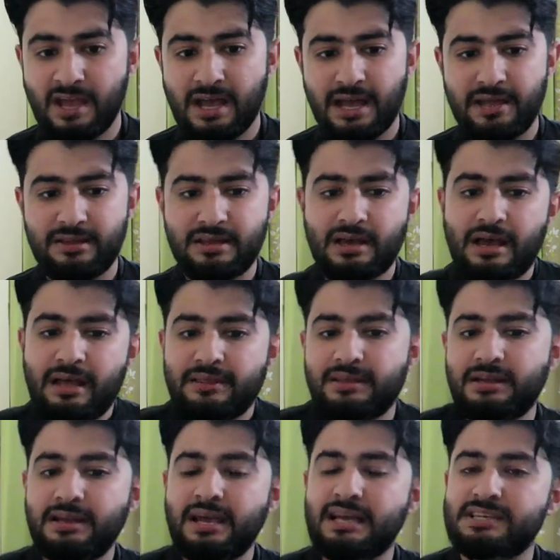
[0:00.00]
And the
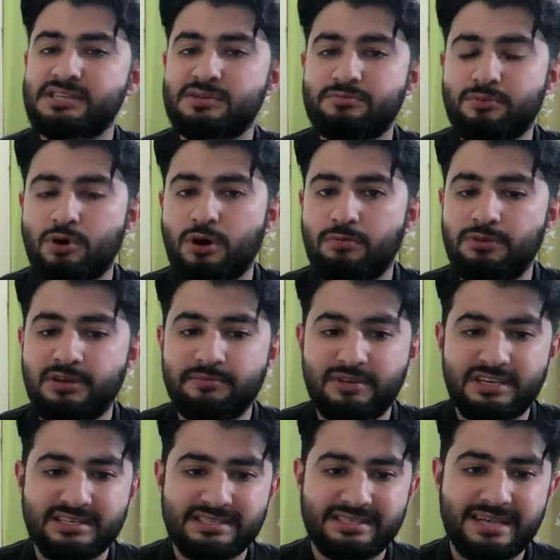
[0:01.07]
next problem
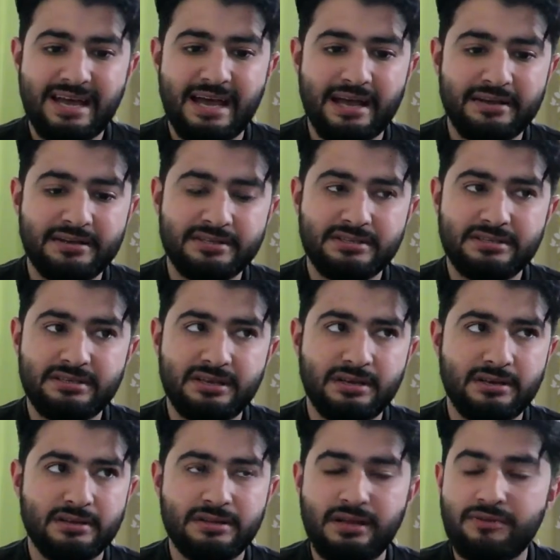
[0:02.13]
is that
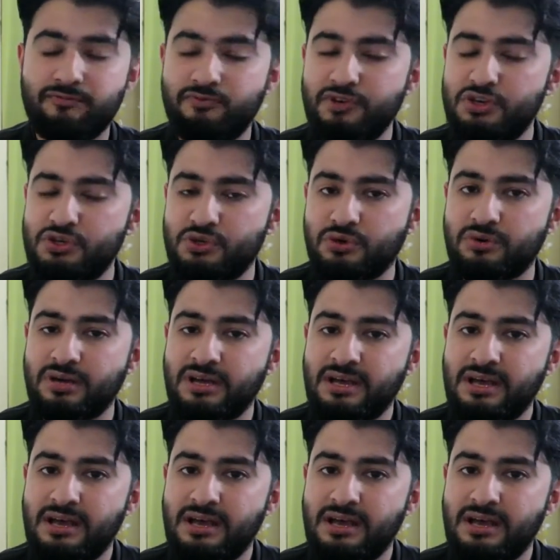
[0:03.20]
we should.